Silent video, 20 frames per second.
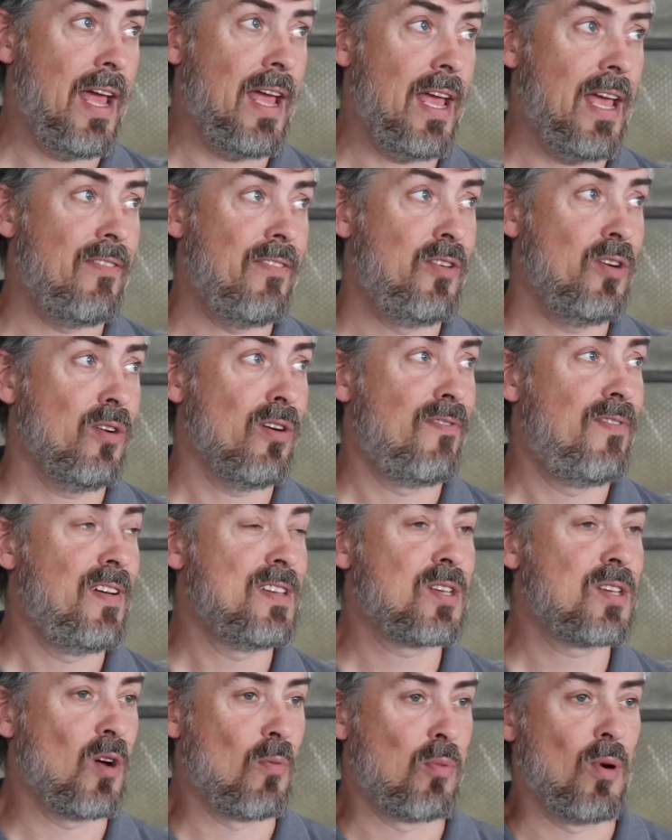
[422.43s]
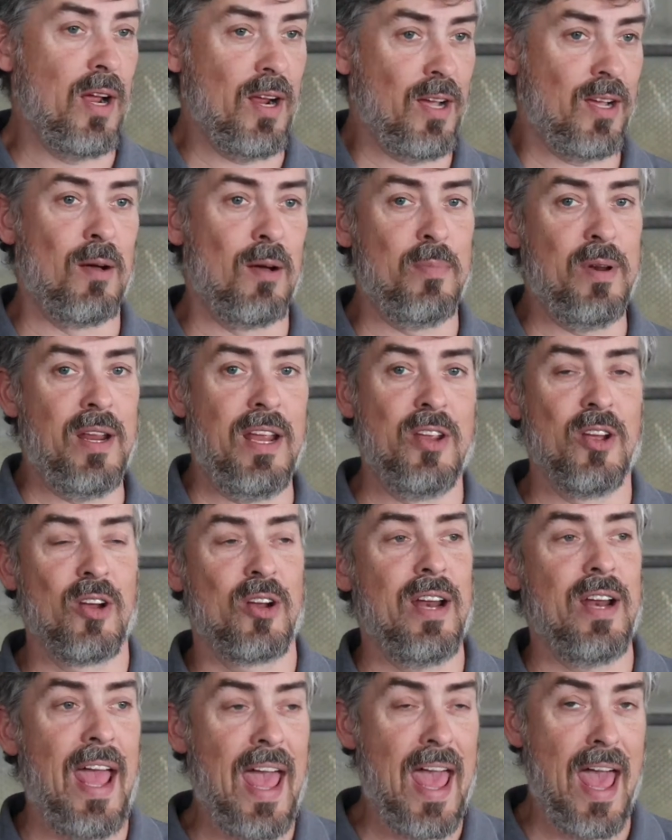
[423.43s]
if you're a physical product company, you're
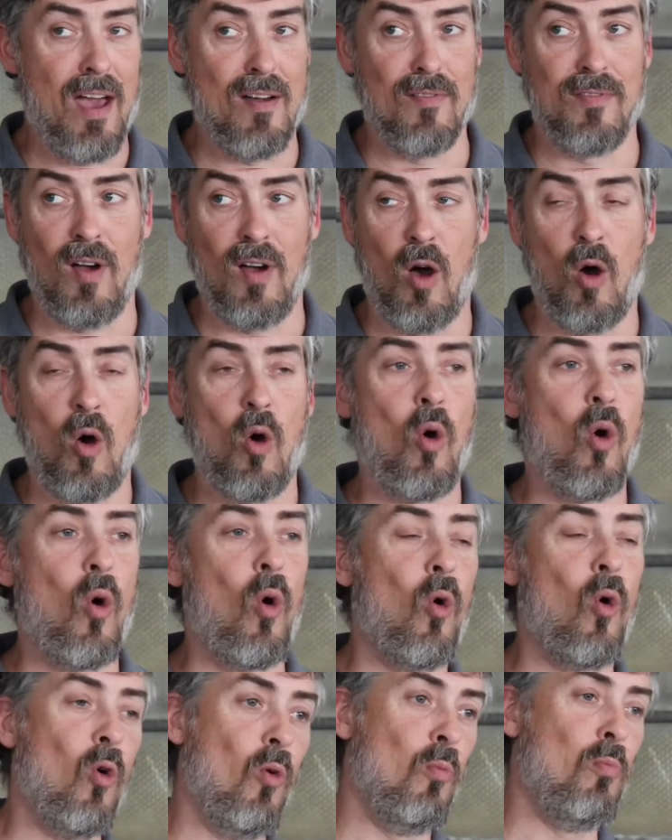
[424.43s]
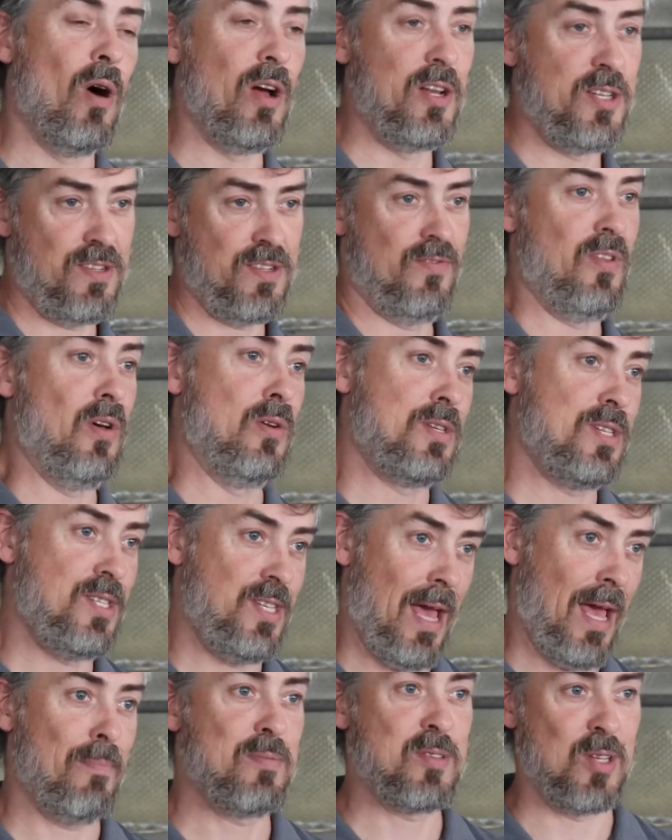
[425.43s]
going to have a whole bunch of those
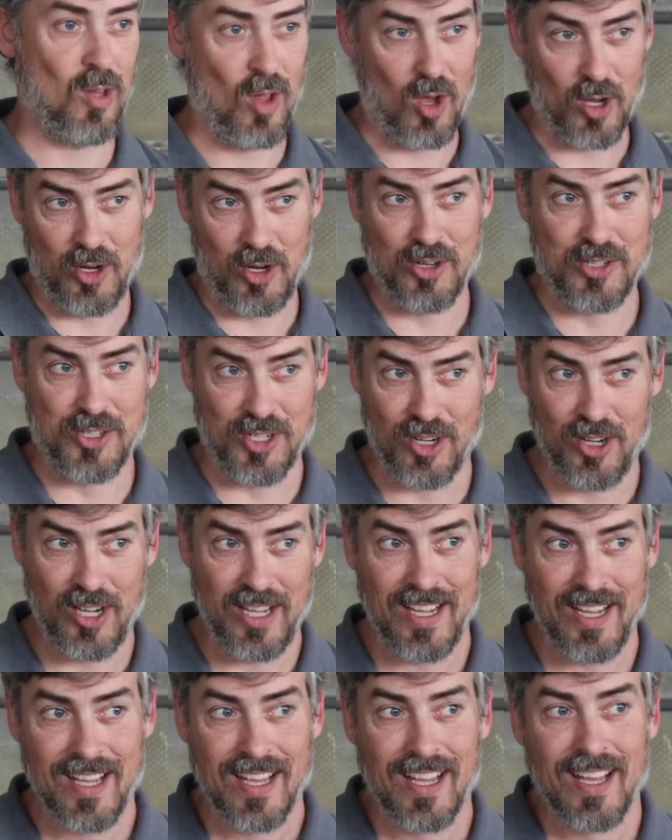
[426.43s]
steps along your journey.